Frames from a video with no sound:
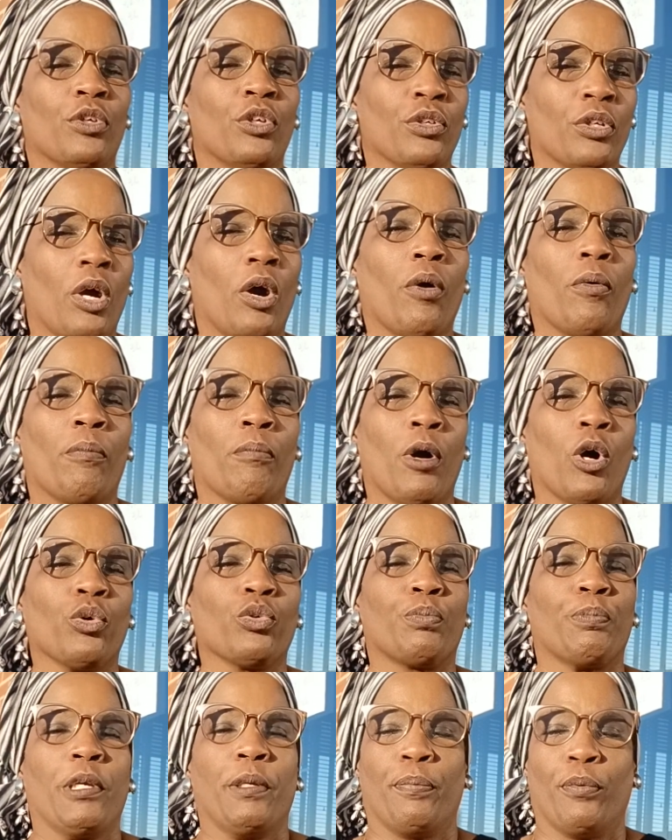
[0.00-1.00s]
You know,
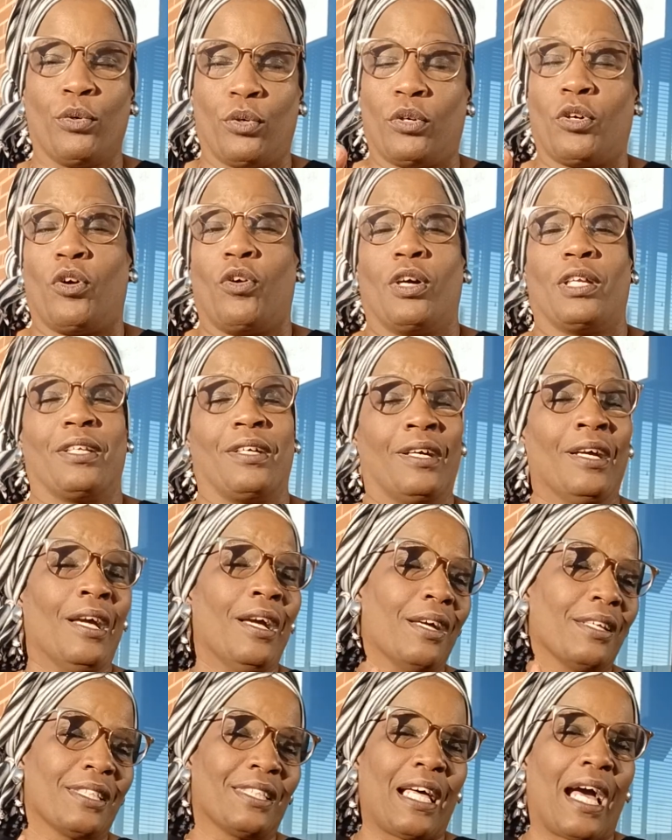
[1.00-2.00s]
most people are going to
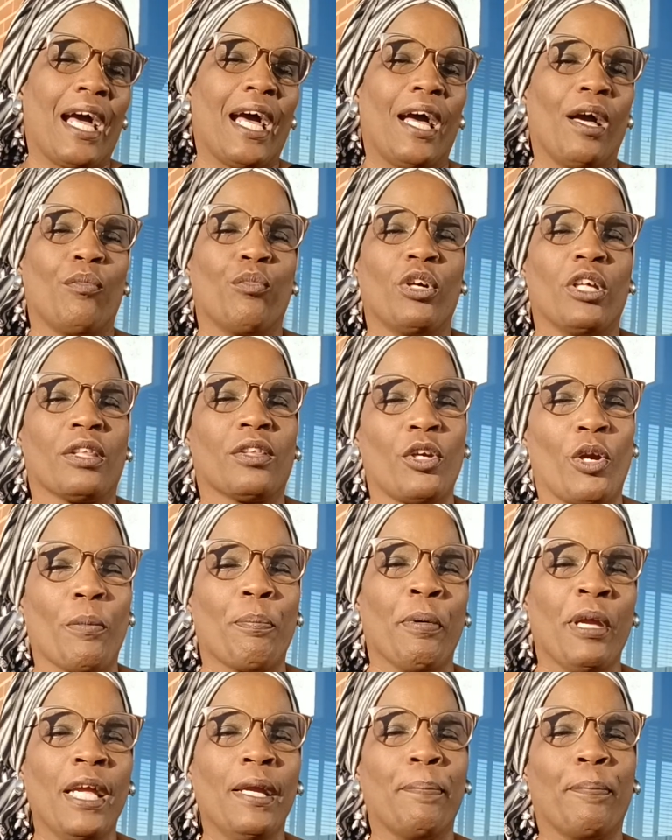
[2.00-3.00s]
side with their
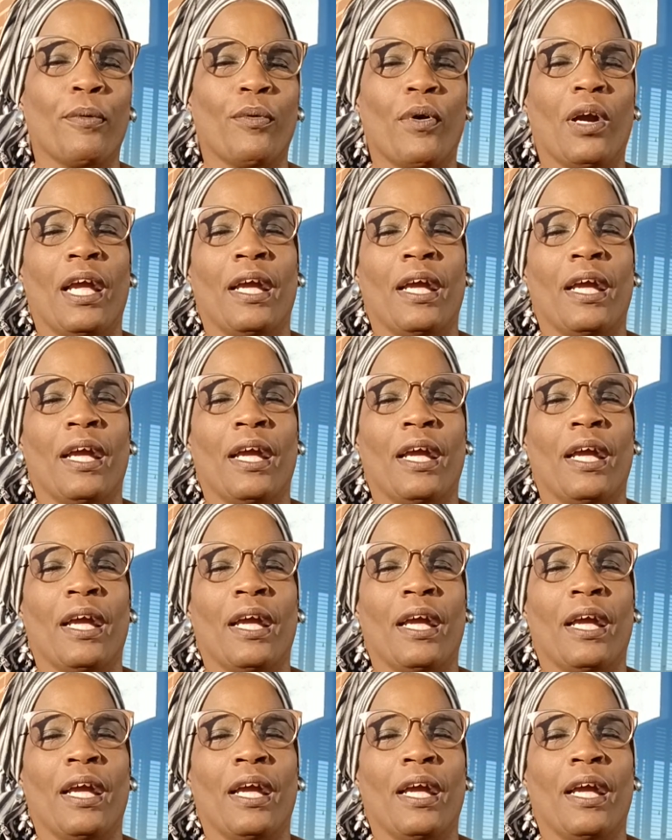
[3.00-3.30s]
people.